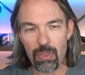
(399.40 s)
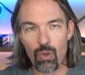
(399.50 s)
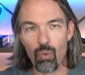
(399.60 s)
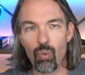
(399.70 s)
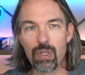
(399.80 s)

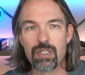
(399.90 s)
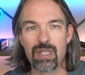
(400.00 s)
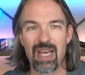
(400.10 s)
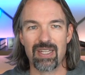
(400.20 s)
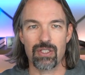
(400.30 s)
Once
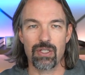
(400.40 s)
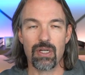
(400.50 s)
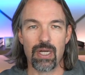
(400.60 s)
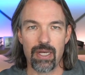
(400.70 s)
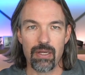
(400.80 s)
that is
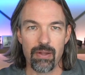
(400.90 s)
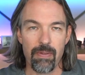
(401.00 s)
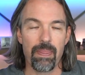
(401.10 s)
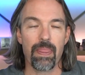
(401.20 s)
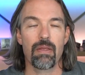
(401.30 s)
done,
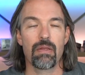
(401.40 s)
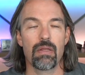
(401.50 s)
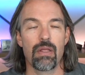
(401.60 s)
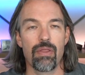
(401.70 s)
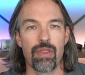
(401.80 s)

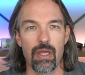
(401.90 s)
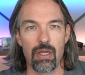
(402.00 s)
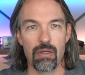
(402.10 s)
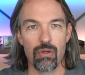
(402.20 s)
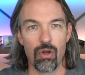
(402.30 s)

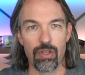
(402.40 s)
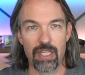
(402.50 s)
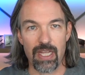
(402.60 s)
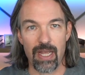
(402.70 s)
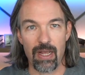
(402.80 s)
then on
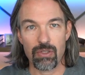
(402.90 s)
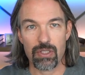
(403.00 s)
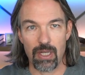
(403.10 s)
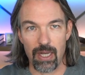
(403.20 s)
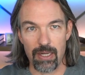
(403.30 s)
the
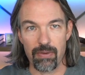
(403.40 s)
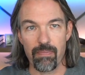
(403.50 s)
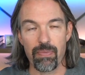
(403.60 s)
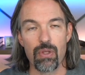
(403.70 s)
outside,